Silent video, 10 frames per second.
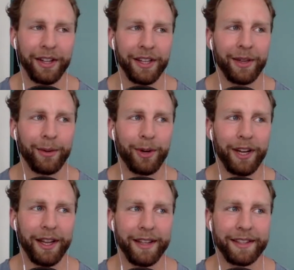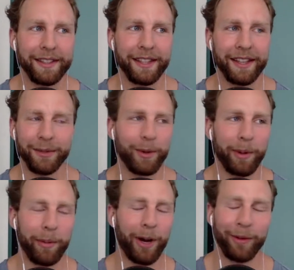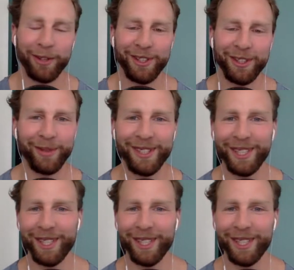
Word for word: was, and this is what my mom always told me too,